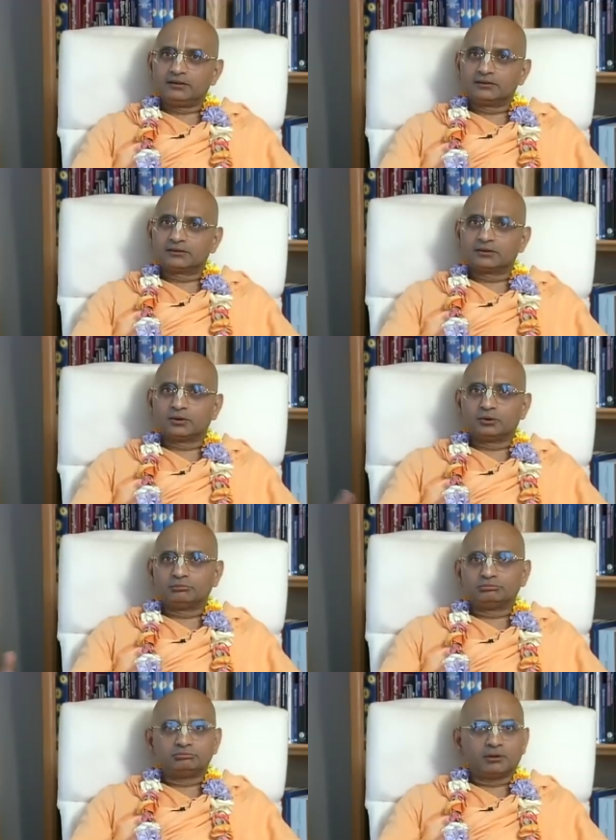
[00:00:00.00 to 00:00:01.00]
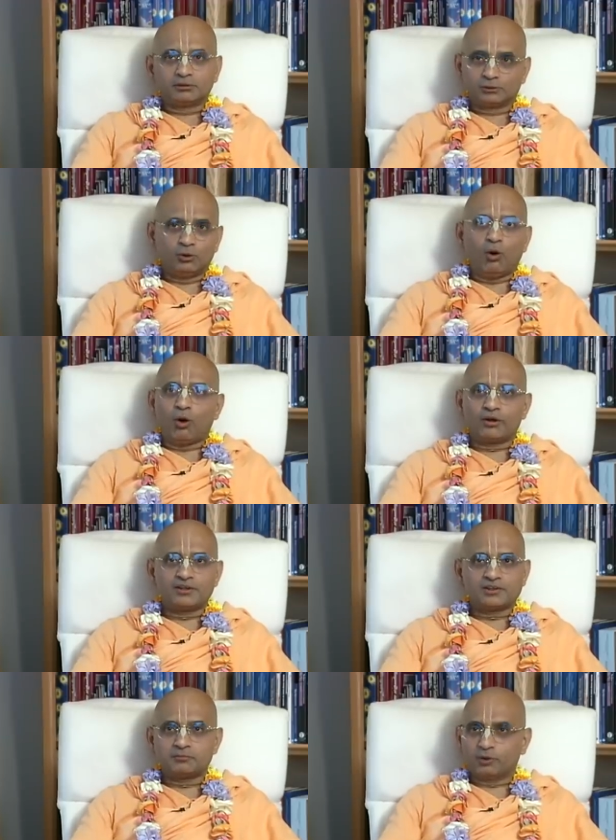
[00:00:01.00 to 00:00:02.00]
So there was no
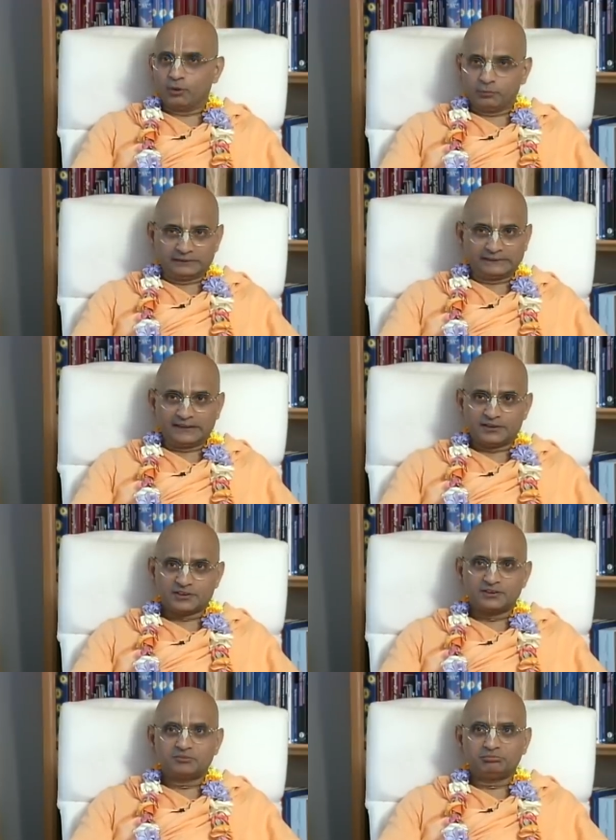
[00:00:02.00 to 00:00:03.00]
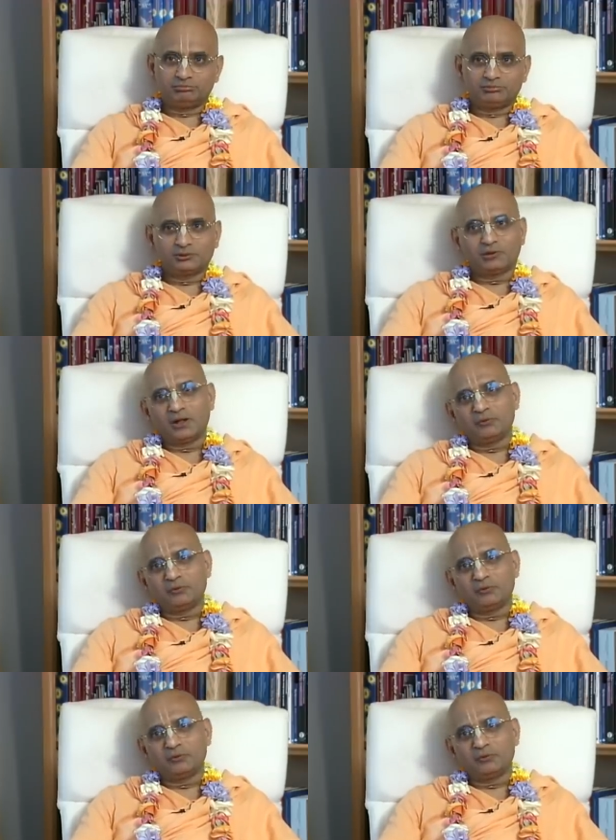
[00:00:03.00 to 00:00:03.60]
orange in Prabhupada's kitchen. So I